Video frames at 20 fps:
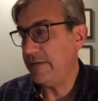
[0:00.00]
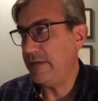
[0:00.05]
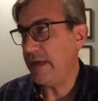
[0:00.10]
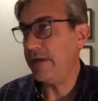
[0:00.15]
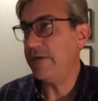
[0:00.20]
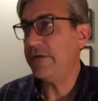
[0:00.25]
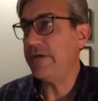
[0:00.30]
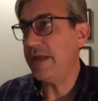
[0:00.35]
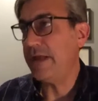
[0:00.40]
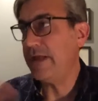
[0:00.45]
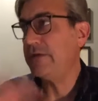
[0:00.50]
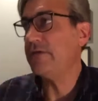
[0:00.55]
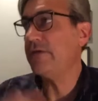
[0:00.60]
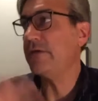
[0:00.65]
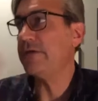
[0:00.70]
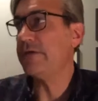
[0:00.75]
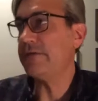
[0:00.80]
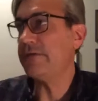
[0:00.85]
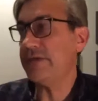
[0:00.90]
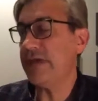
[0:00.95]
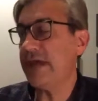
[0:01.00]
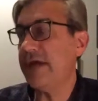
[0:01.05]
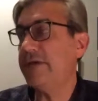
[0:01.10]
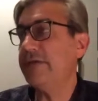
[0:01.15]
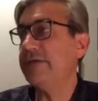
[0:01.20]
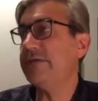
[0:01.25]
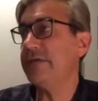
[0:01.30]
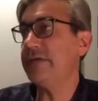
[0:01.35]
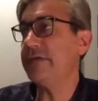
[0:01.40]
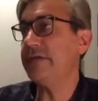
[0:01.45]
NRA headquarters
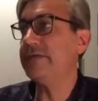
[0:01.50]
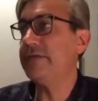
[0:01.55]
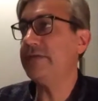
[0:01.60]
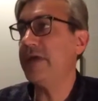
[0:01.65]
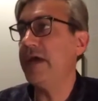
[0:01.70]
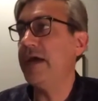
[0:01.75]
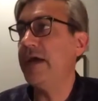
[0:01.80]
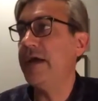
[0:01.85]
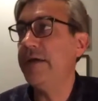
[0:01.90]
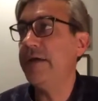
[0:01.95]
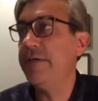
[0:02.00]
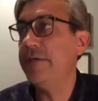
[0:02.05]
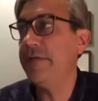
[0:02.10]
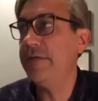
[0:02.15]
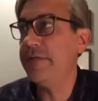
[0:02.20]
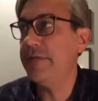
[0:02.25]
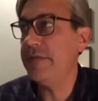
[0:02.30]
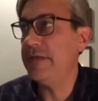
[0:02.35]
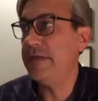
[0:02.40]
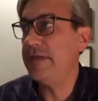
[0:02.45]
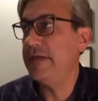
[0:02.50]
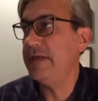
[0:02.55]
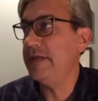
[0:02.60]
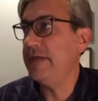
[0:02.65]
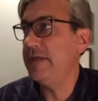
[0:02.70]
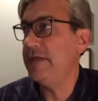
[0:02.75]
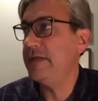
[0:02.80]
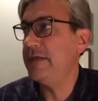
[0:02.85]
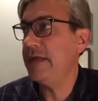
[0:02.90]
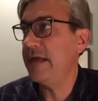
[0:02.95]
houses uh,
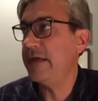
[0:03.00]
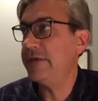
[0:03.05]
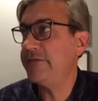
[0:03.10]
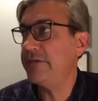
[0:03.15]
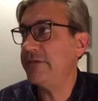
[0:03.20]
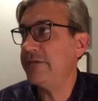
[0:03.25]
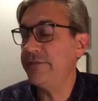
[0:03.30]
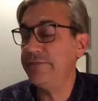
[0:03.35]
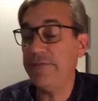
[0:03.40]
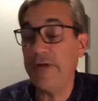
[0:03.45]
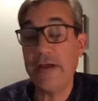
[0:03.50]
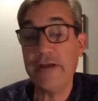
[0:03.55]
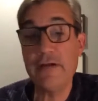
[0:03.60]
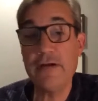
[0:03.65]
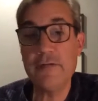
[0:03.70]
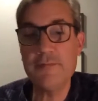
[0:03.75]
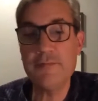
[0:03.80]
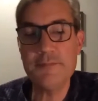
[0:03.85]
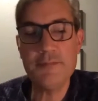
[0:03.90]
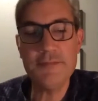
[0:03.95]
the National Firearms